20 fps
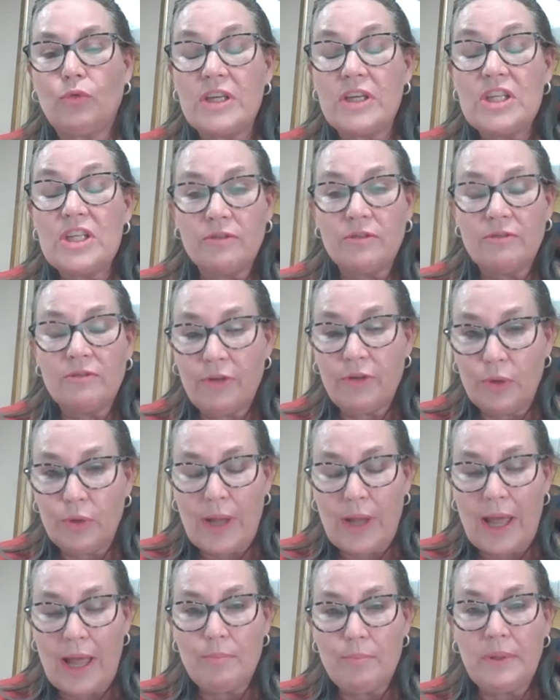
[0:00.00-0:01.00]
vision for
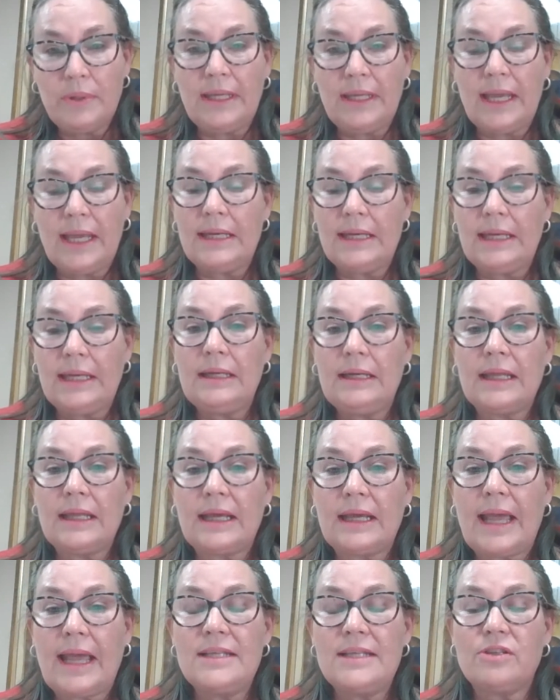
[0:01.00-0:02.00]
your company. And in the
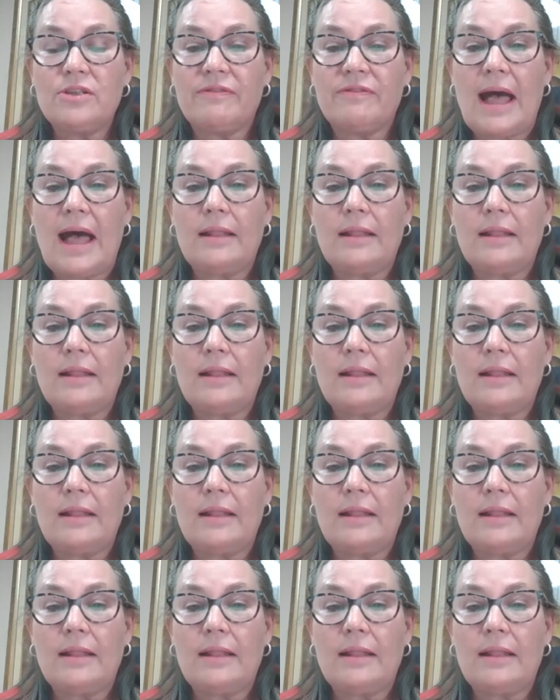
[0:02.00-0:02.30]
case of